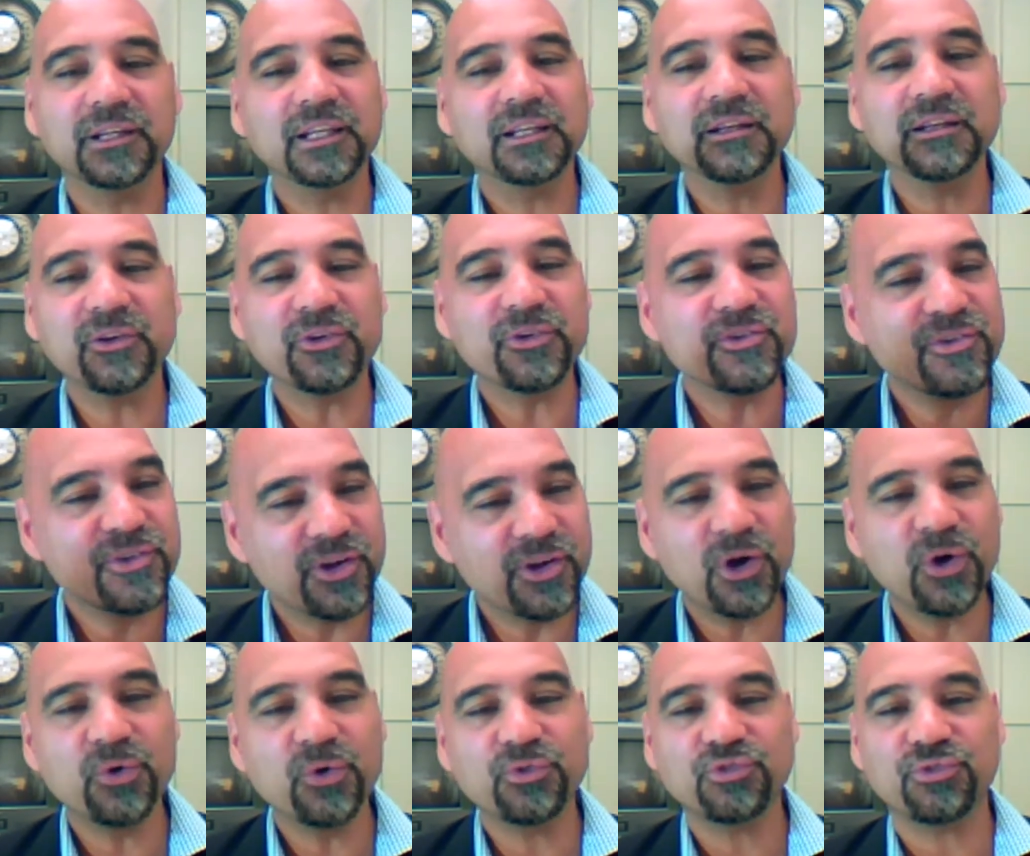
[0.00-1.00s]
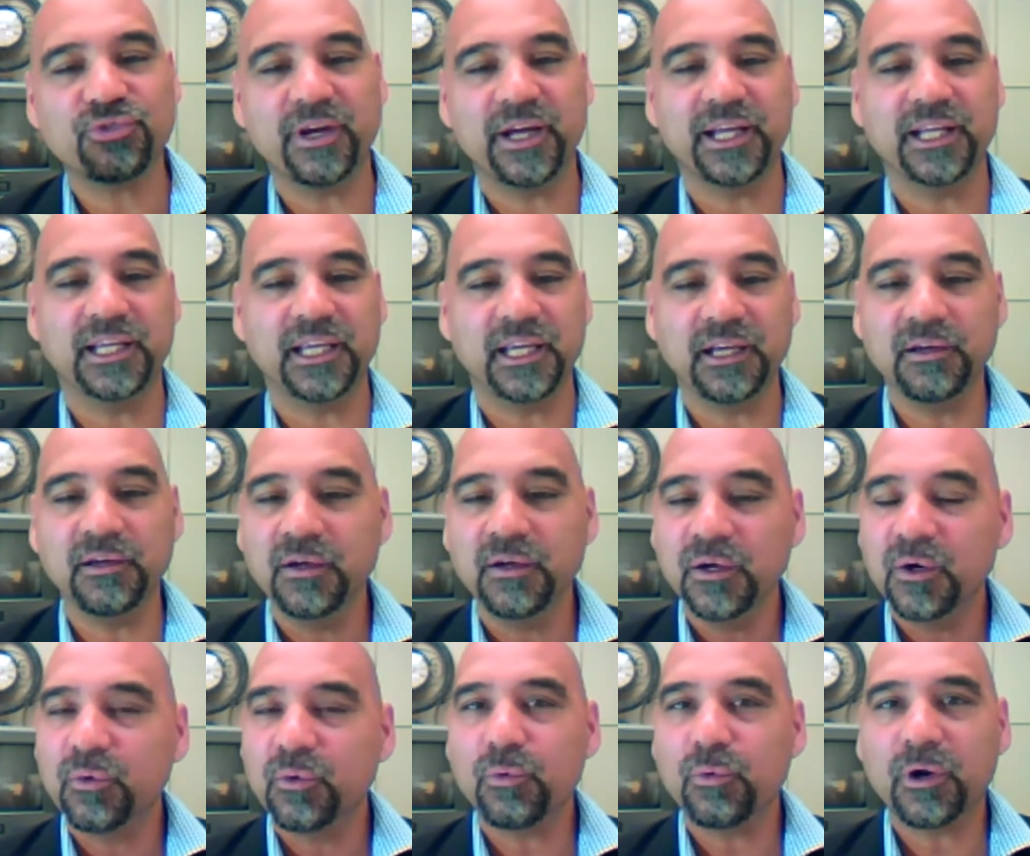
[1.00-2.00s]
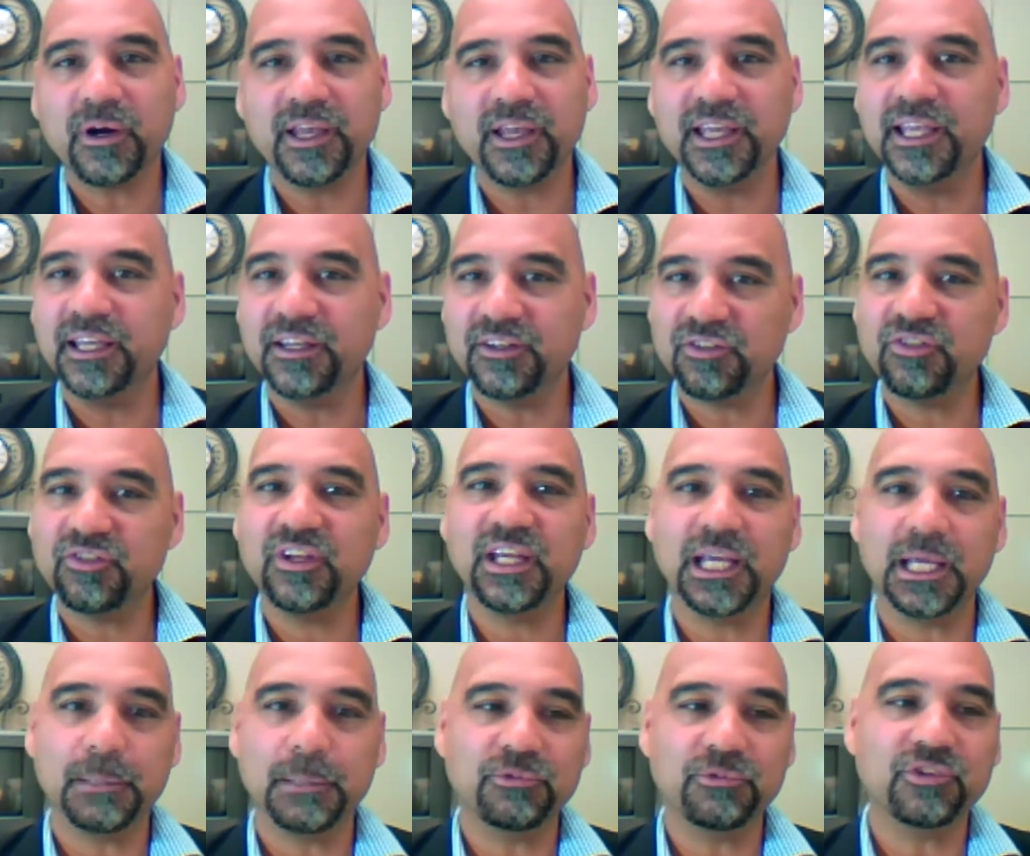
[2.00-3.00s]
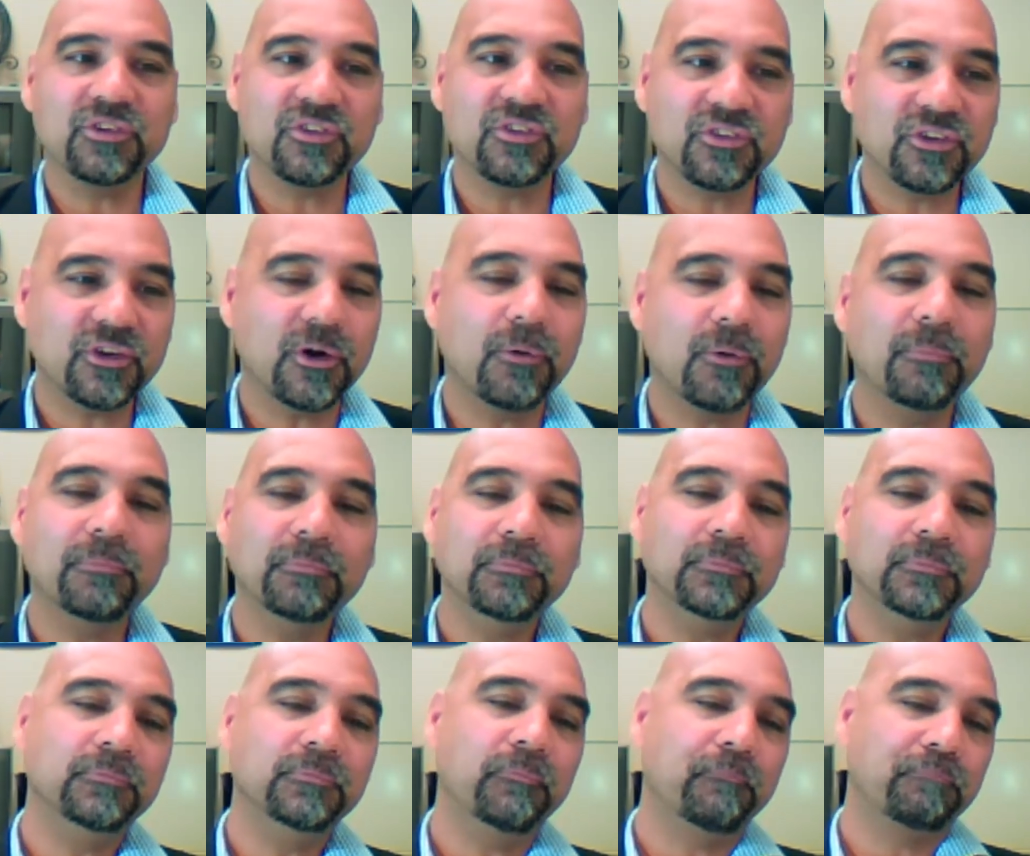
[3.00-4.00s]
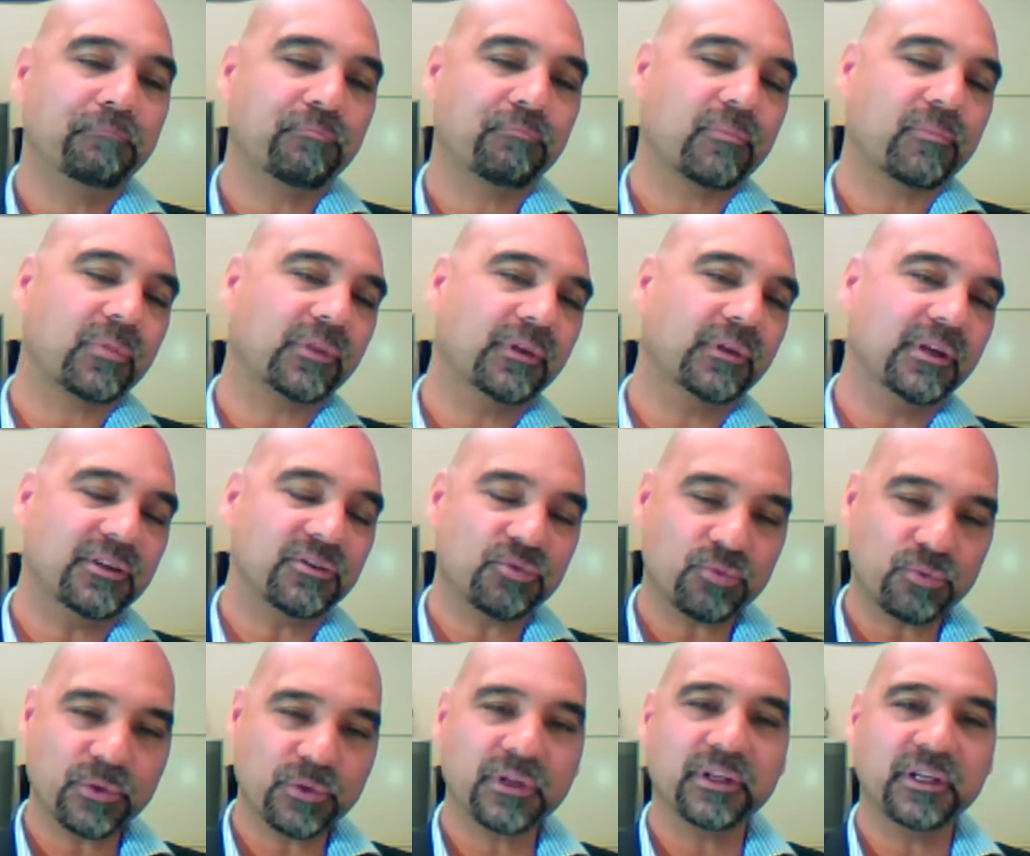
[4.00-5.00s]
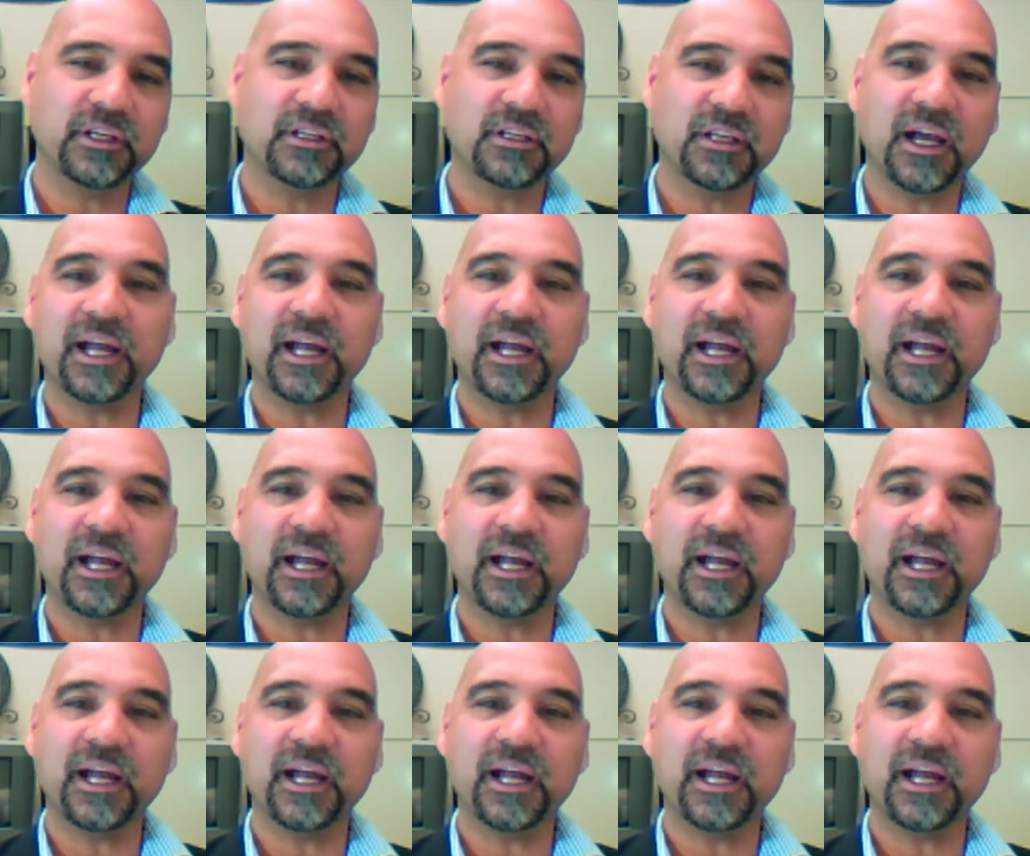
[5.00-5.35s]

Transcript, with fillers: Uh, most people have little or no training working in teams, and so